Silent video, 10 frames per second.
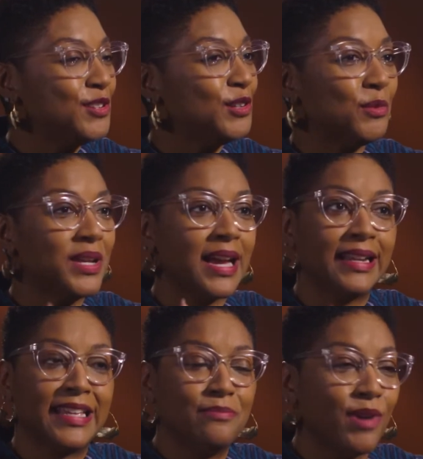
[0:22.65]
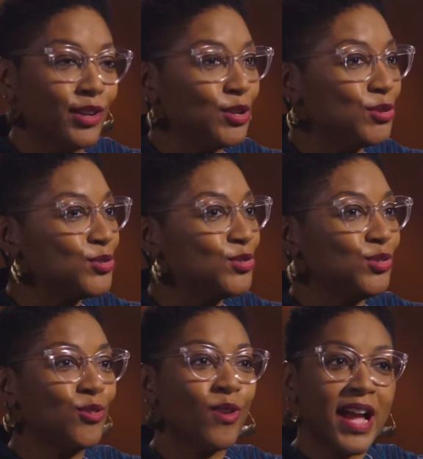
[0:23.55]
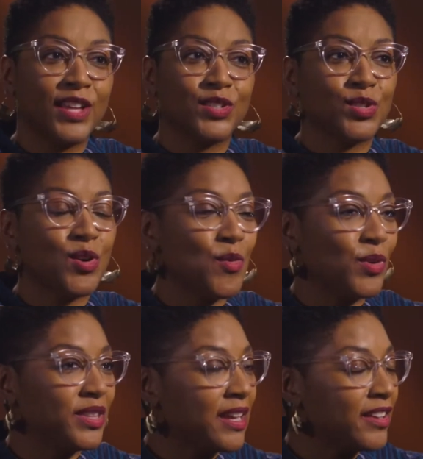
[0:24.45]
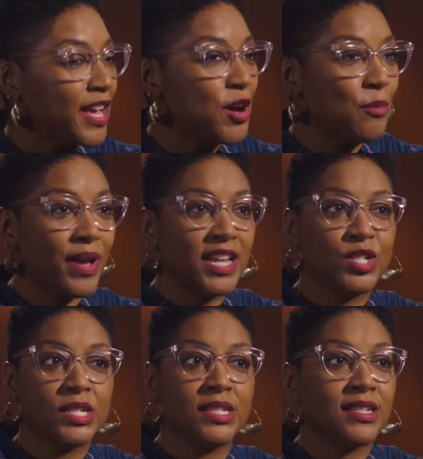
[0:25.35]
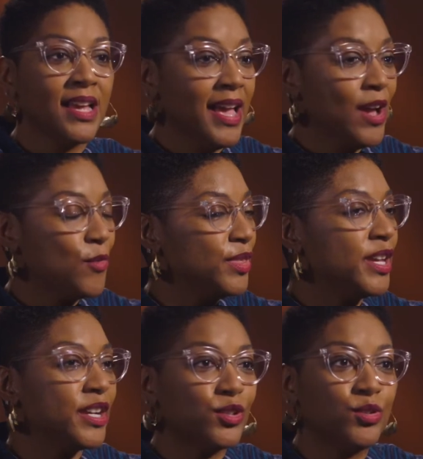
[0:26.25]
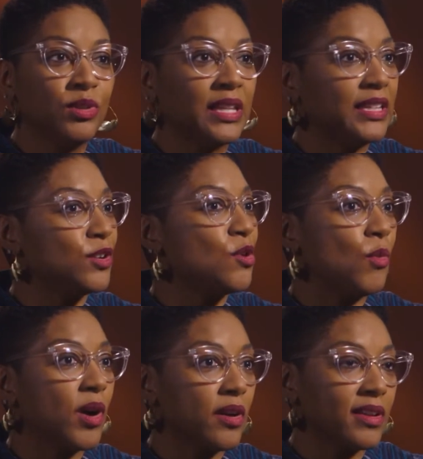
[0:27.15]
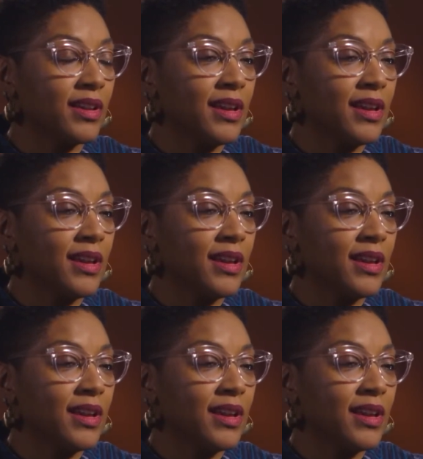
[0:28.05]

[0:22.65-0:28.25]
you know, we kind of keep our nose to the grindstone. We're there to help patients, we're there to do clinical work.